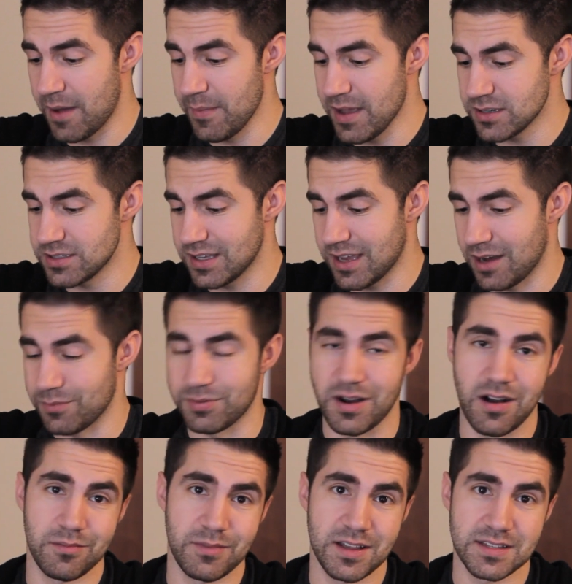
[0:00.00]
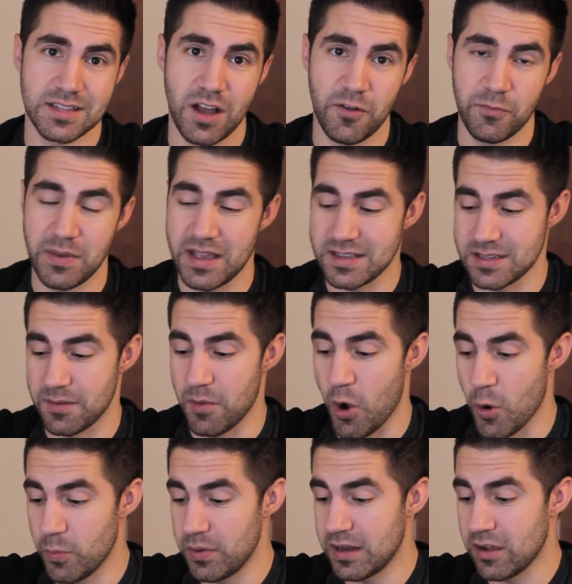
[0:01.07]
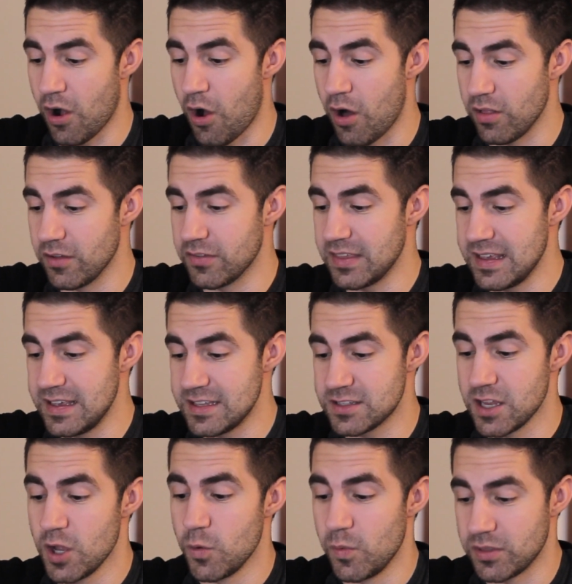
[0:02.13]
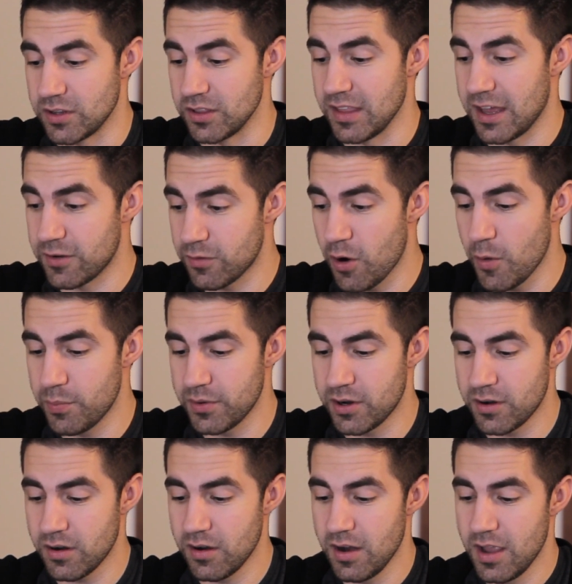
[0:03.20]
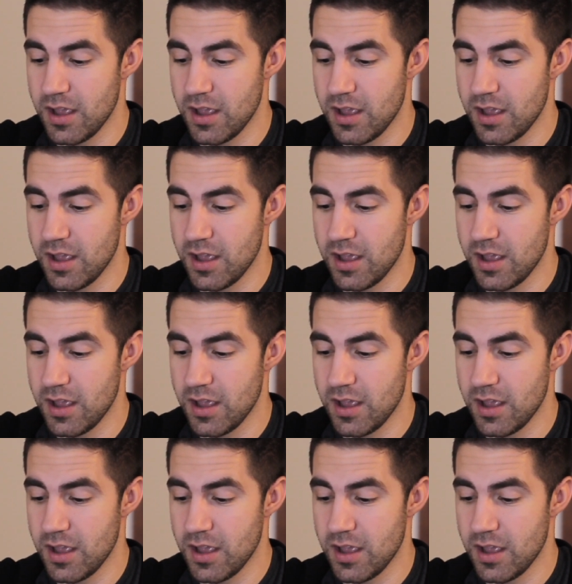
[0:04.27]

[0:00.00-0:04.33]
I'm actually kind of proud of myself because I'm opening all of these with the letter opener.